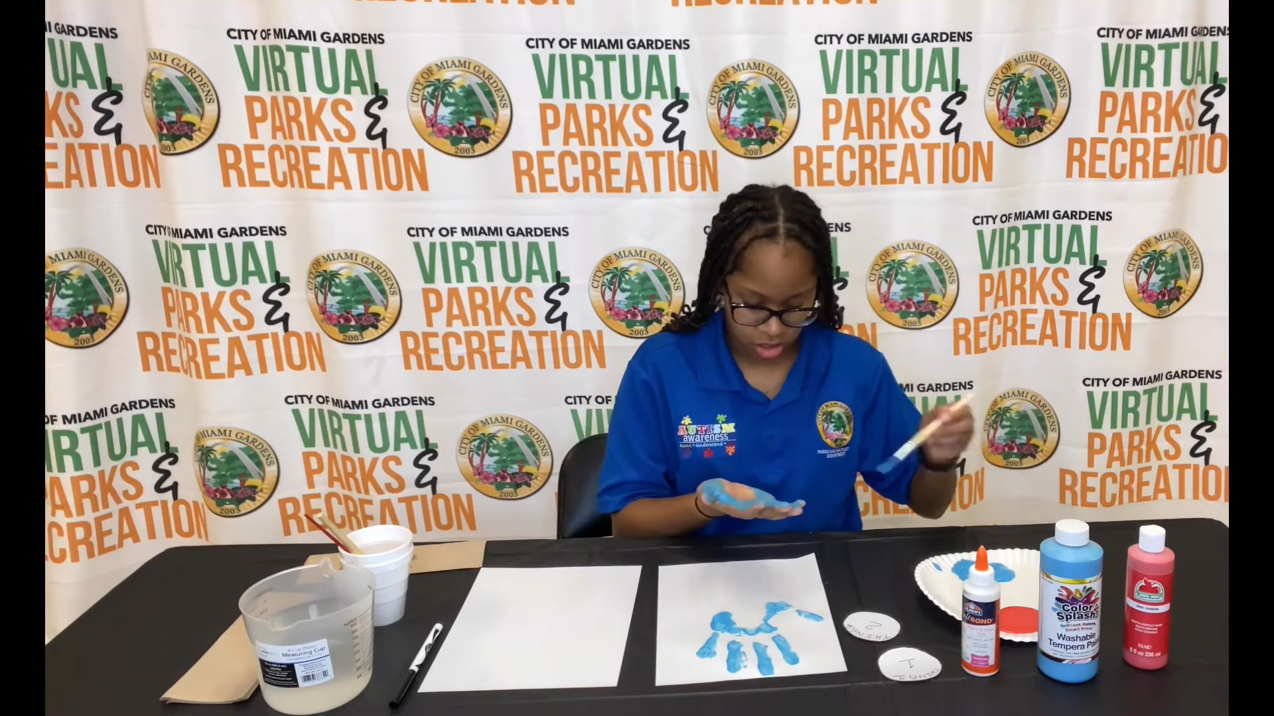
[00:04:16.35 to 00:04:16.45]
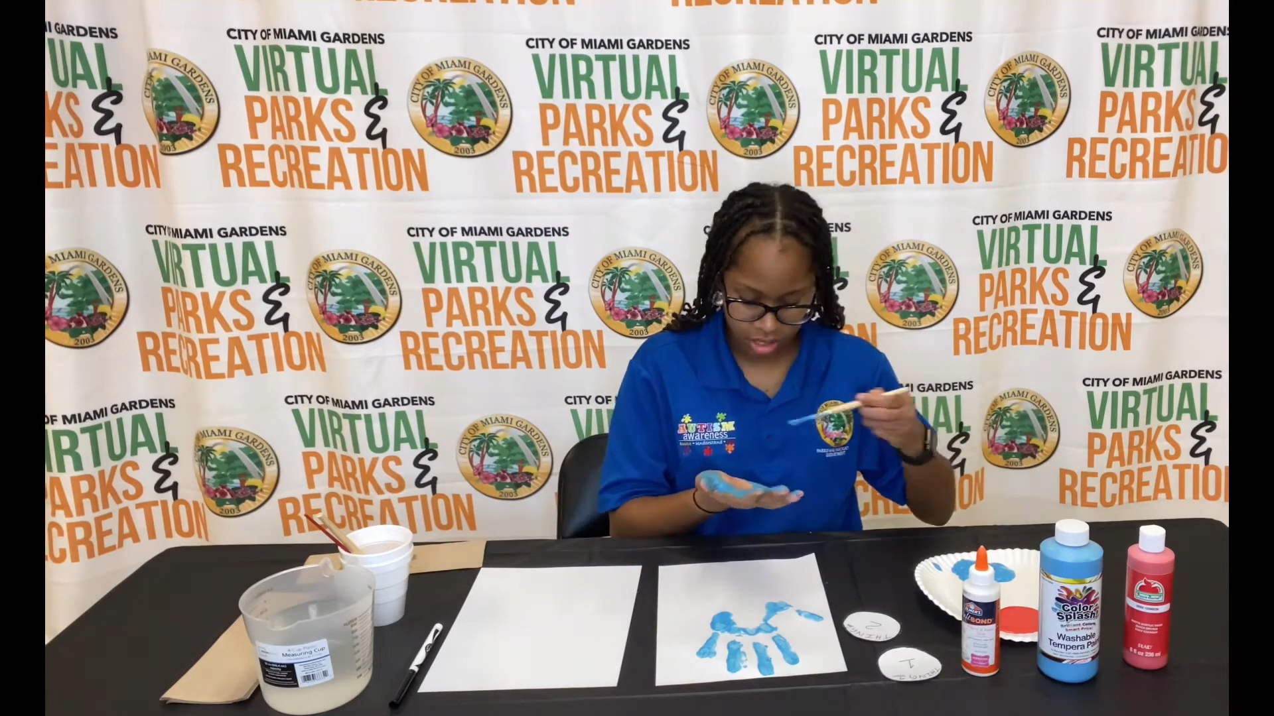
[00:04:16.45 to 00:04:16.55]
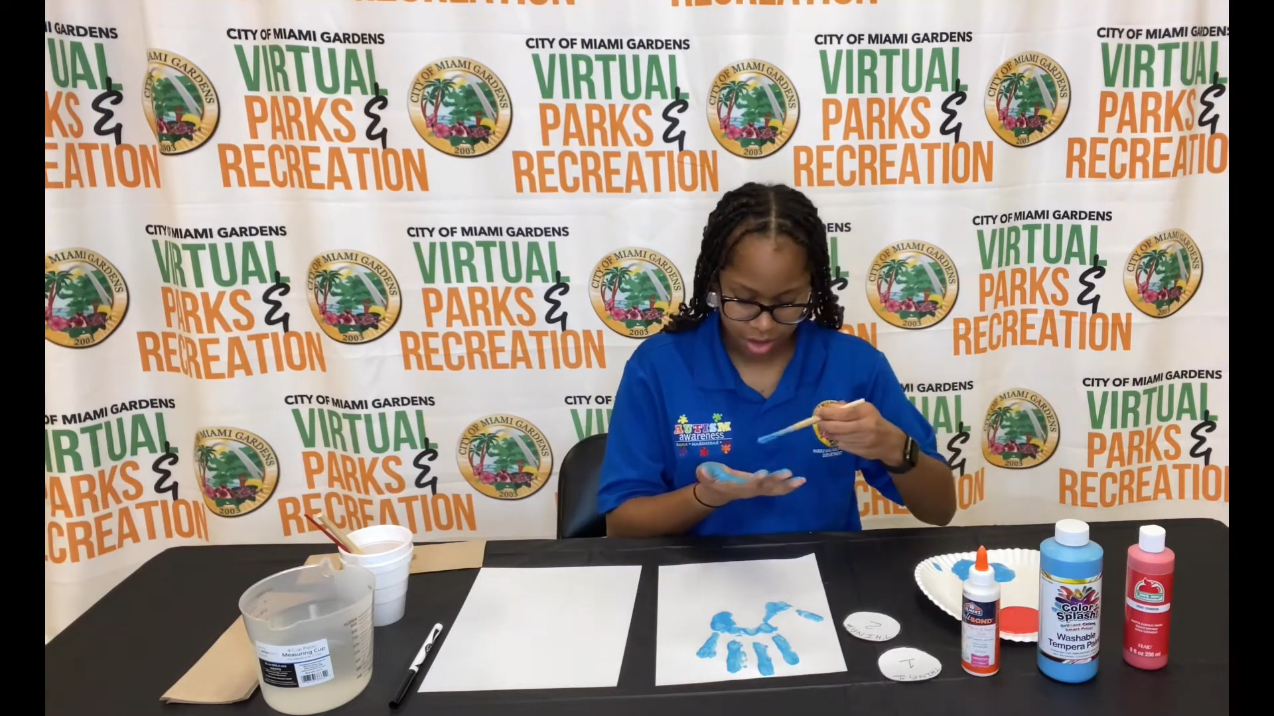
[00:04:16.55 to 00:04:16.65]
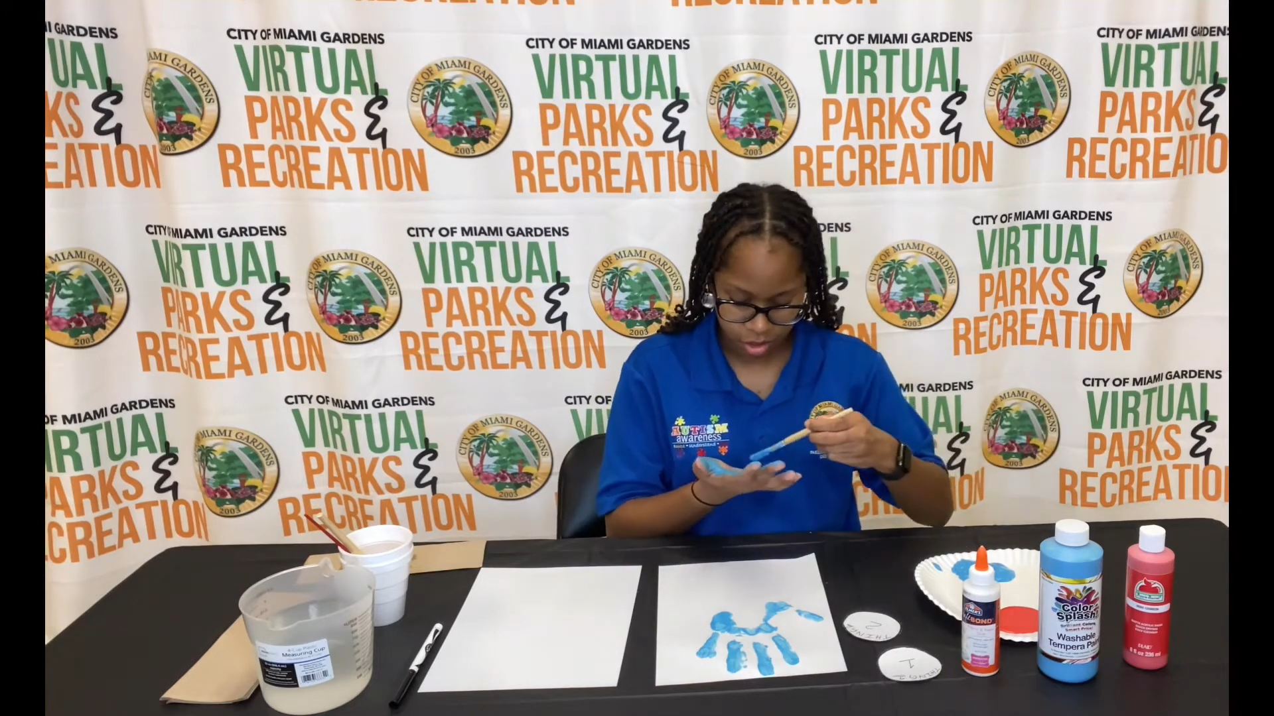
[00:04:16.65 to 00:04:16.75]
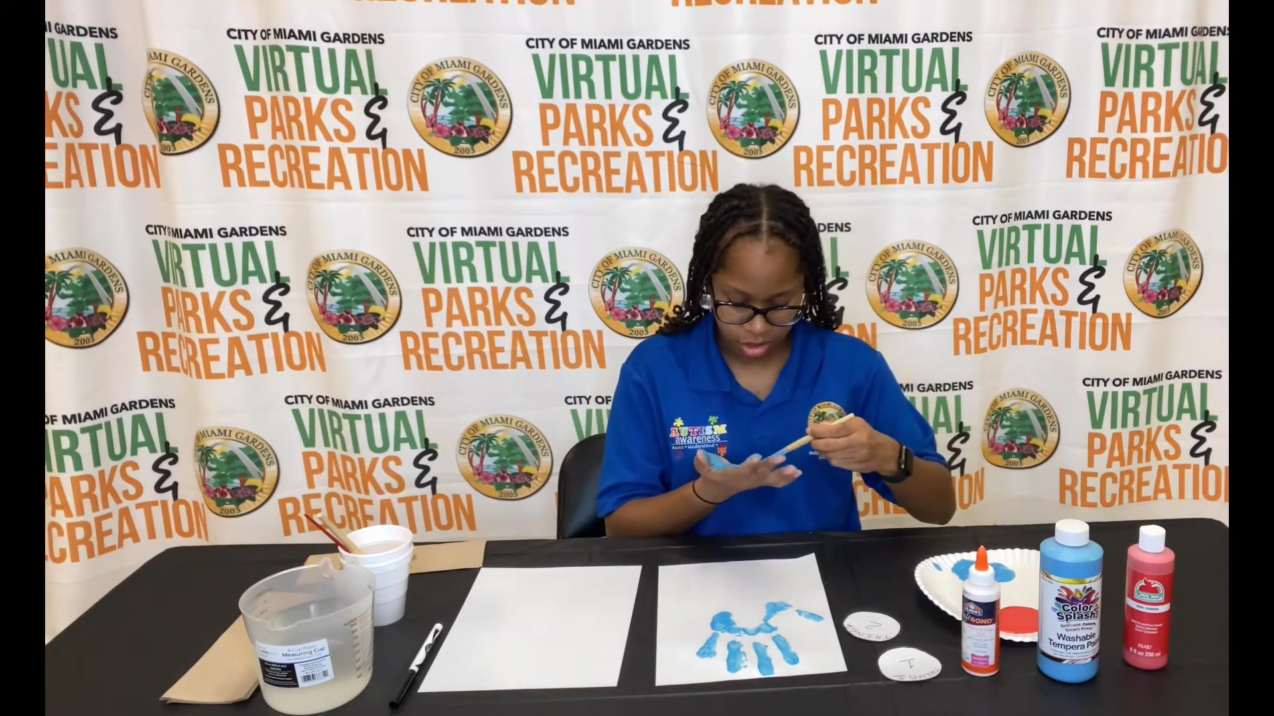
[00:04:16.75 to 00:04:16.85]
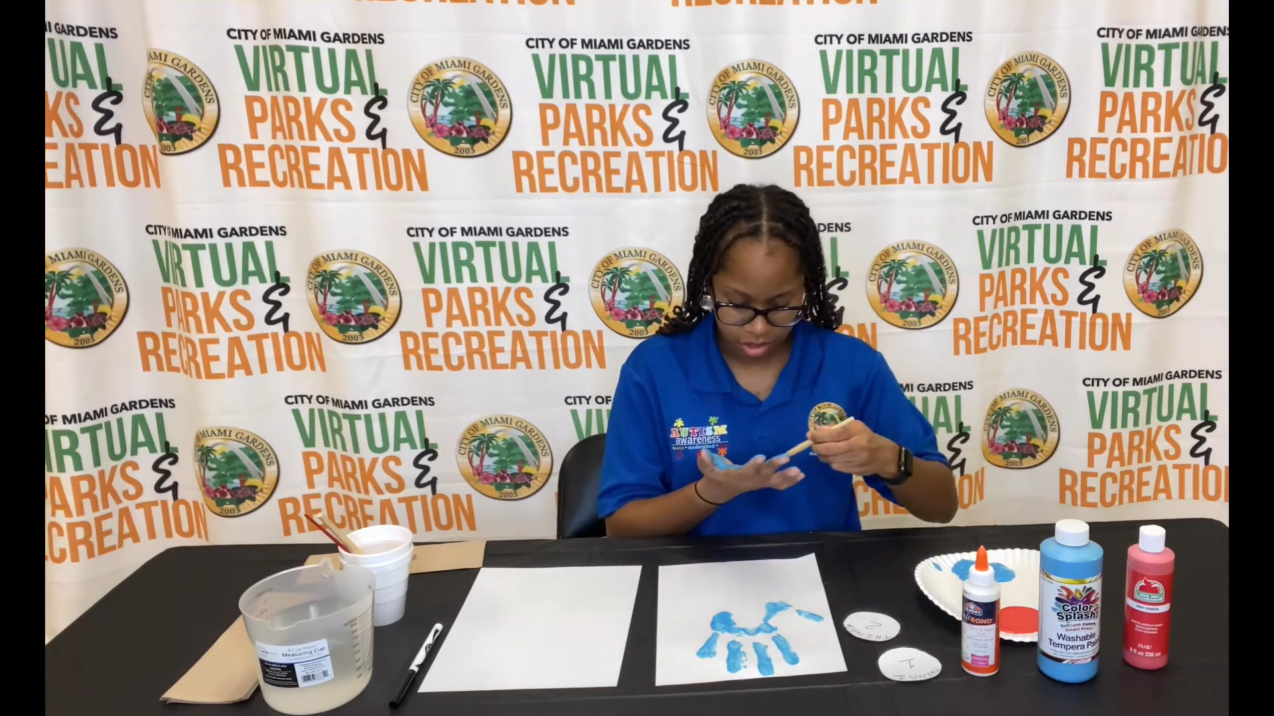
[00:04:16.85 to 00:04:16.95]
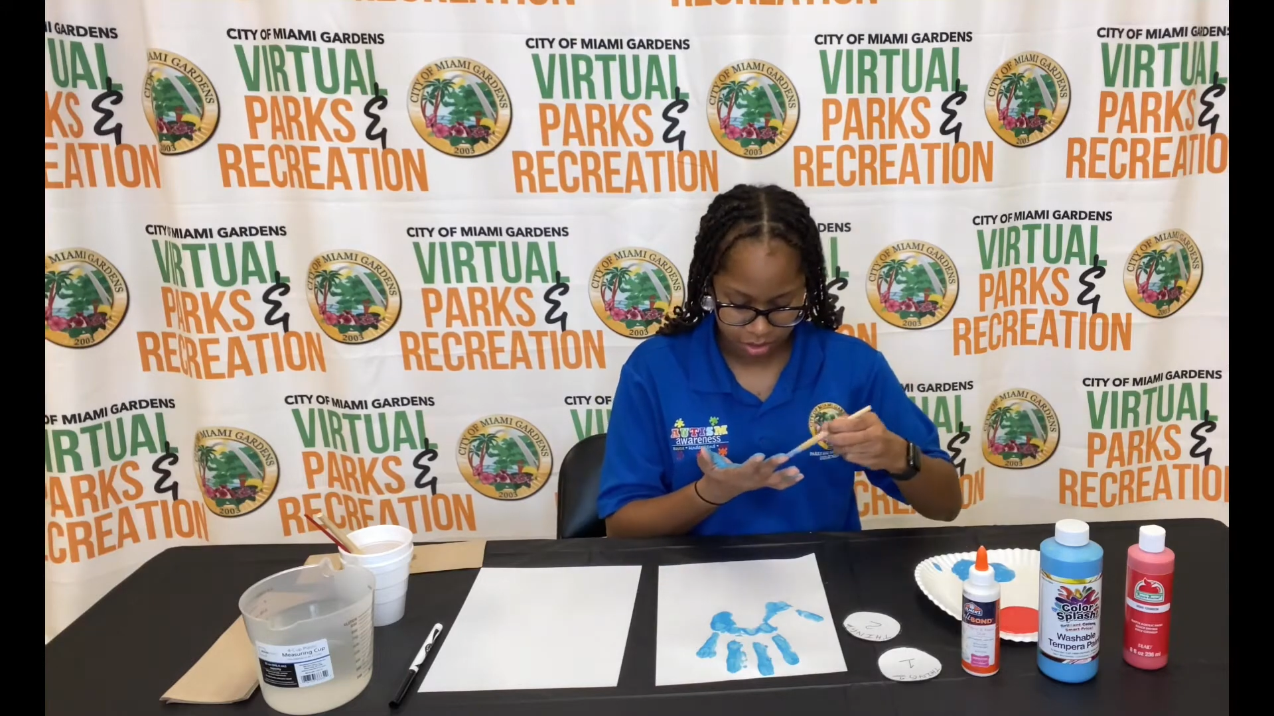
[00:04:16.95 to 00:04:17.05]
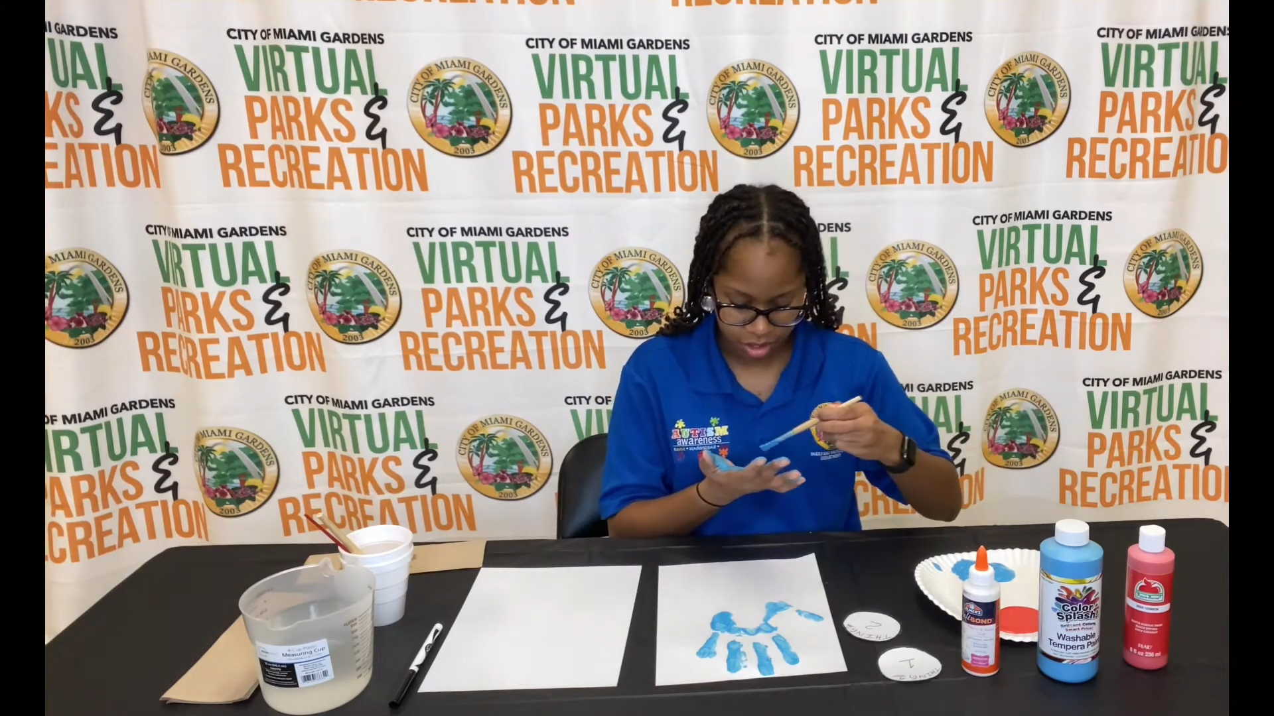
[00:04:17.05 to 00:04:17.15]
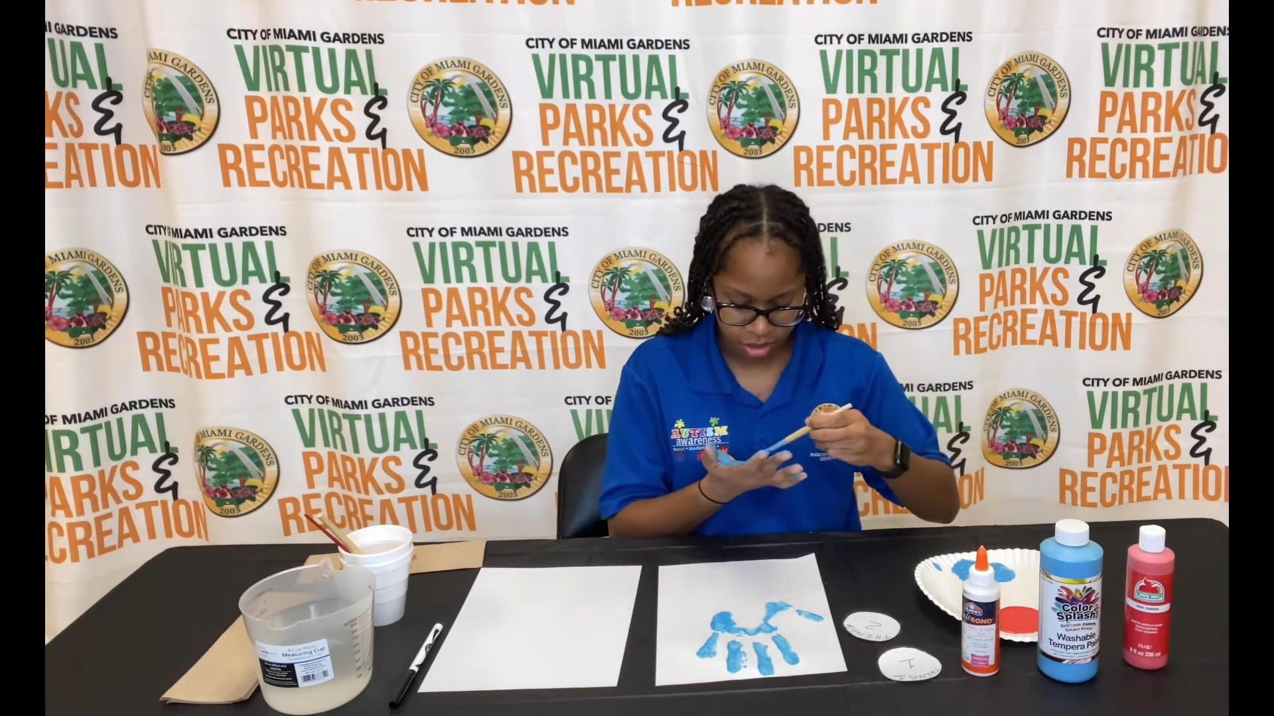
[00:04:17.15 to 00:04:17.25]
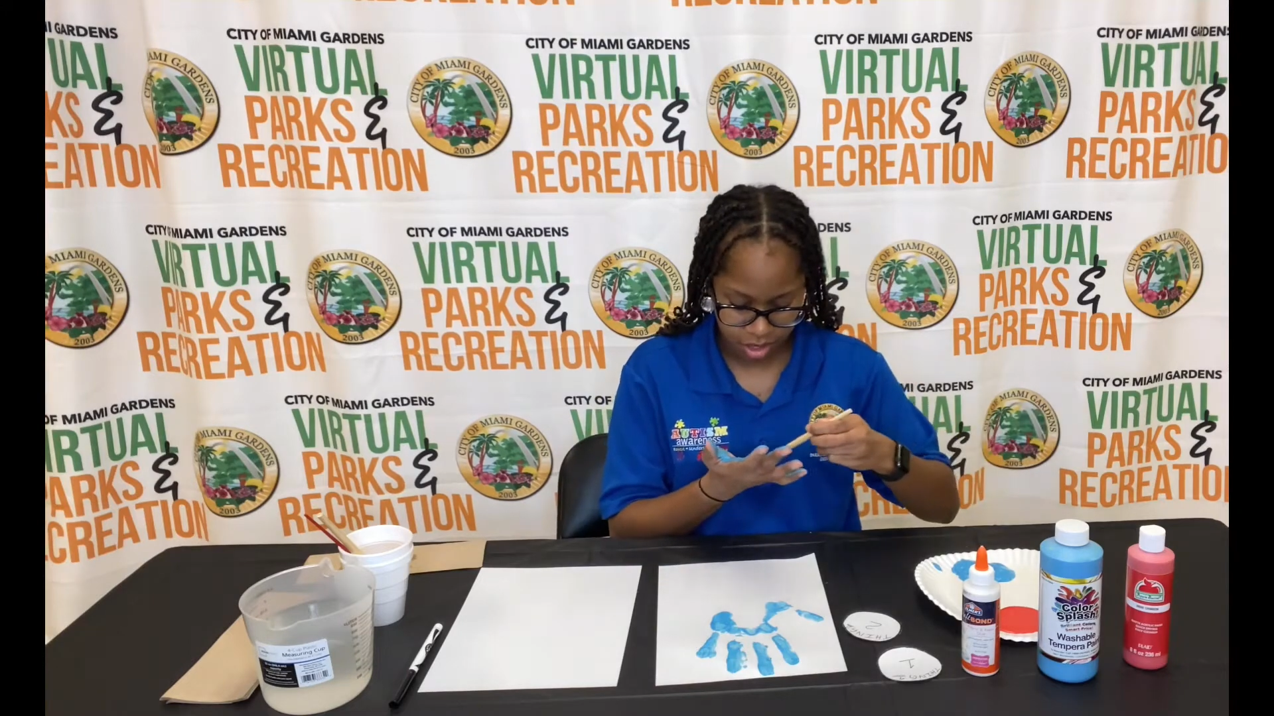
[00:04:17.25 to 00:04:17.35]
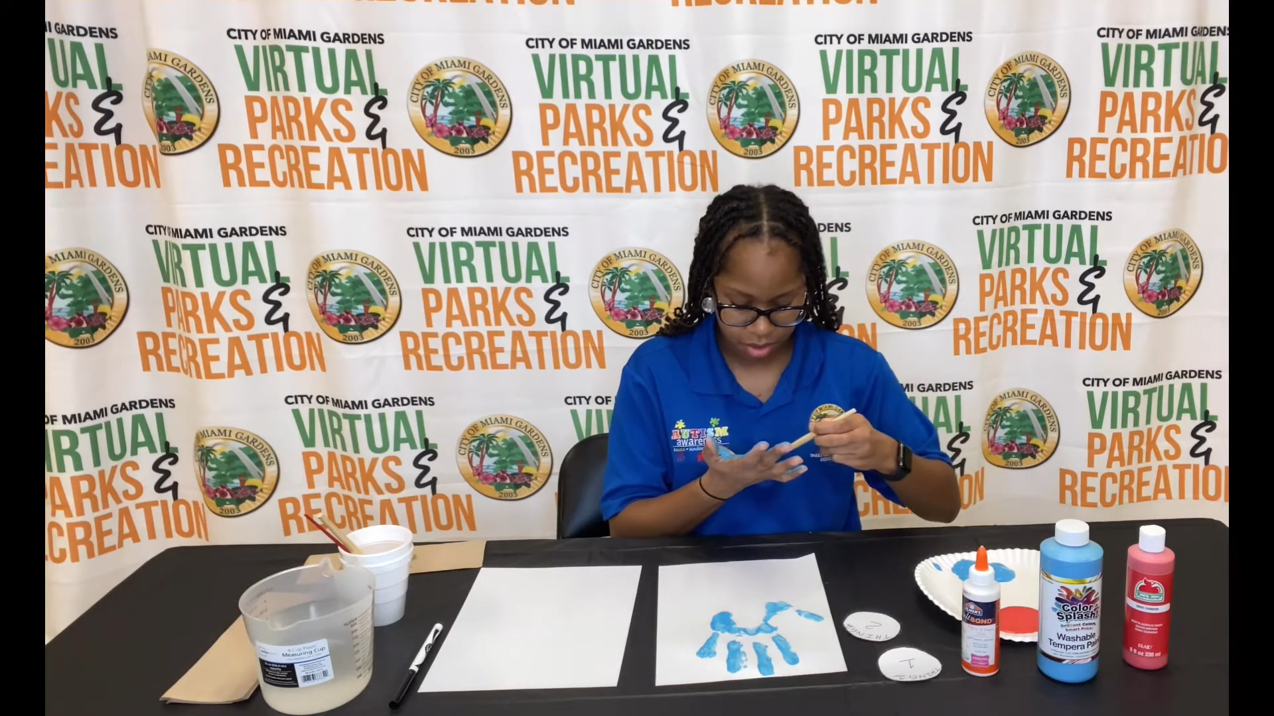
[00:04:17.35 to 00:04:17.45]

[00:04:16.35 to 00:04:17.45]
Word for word: on the loose.